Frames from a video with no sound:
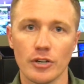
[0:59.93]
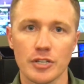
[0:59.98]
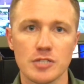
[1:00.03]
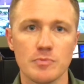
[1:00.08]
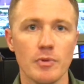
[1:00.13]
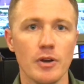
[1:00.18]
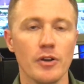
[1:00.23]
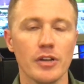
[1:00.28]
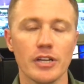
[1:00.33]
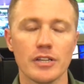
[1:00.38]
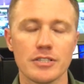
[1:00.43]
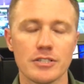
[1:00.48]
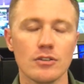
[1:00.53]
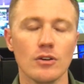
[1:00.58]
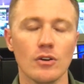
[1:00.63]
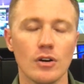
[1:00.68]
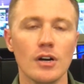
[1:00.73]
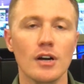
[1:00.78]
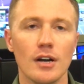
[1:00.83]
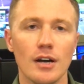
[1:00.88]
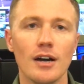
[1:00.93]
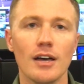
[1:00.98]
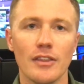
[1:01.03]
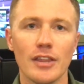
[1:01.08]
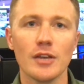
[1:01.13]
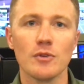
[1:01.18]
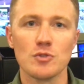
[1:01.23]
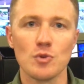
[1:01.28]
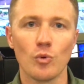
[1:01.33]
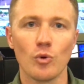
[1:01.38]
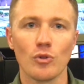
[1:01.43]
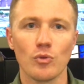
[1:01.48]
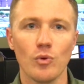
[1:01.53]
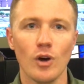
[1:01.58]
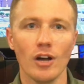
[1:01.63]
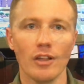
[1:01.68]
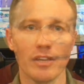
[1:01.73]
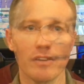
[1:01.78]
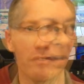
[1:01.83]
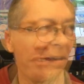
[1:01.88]
experience. So I think it was a
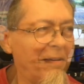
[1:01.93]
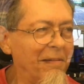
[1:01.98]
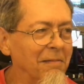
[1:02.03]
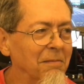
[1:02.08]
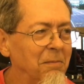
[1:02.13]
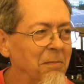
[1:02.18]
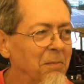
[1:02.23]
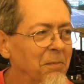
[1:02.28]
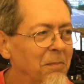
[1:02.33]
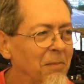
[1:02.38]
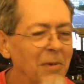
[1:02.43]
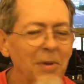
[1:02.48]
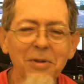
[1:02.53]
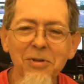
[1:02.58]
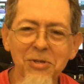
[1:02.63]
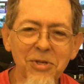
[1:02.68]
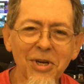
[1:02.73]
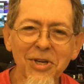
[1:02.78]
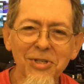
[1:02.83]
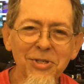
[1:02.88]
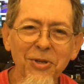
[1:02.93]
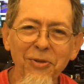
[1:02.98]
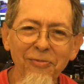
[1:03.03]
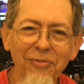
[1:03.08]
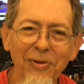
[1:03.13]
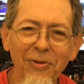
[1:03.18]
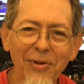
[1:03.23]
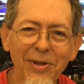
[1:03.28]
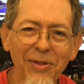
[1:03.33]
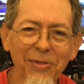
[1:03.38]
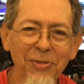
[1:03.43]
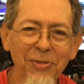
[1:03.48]
worthwhile evening. Um, Josh is very